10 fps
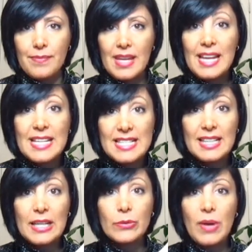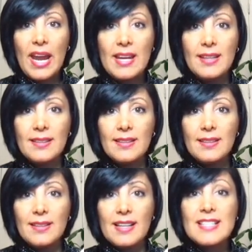A disk array
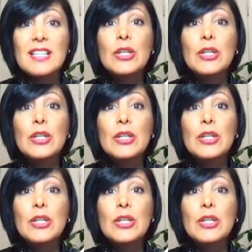is an